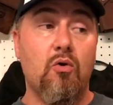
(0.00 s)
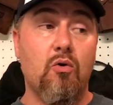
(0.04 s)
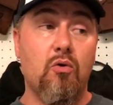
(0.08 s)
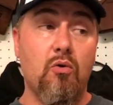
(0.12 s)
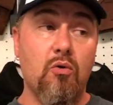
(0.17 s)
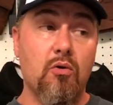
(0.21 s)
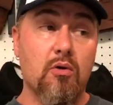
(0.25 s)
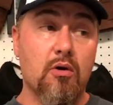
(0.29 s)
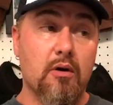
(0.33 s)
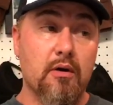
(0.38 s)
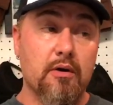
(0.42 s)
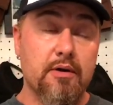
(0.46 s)

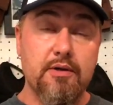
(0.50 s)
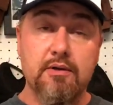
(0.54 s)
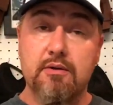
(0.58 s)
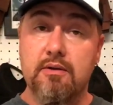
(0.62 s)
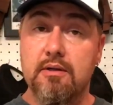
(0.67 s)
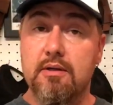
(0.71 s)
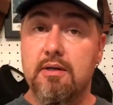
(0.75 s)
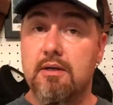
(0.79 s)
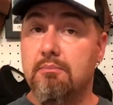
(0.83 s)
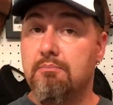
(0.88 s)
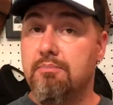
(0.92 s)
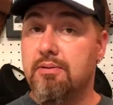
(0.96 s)
Or you
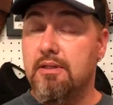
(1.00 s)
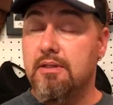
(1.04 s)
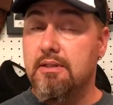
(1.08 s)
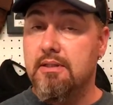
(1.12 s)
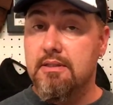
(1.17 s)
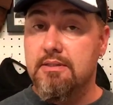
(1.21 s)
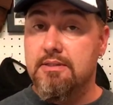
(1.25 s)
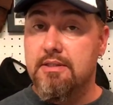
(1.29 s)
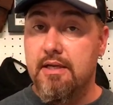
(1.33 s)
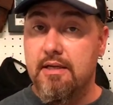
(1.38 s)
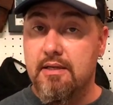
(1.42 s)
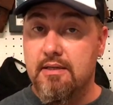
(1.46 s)
can
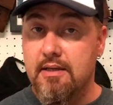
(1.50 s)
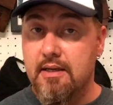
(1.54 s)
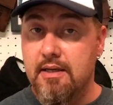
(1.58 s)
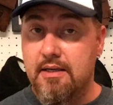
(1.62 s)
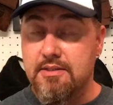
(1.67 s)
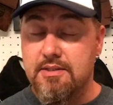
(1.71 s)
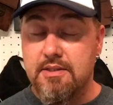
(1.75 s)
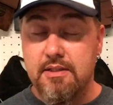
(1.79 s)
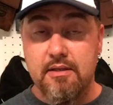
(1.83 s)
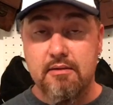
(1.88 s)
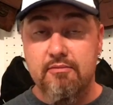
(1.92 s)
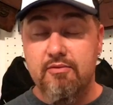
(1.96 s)
completely take
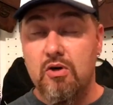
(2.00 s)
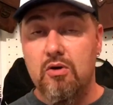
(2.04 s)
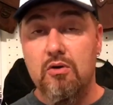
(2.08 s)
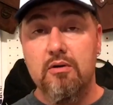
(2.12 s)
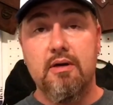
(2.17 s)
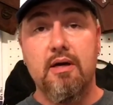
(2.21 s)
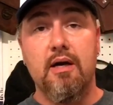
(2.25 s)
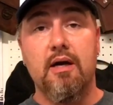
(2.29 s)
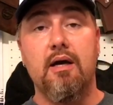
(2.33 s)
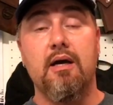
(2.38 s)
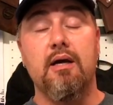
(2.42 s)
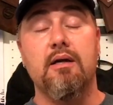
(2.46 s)
nicotine of all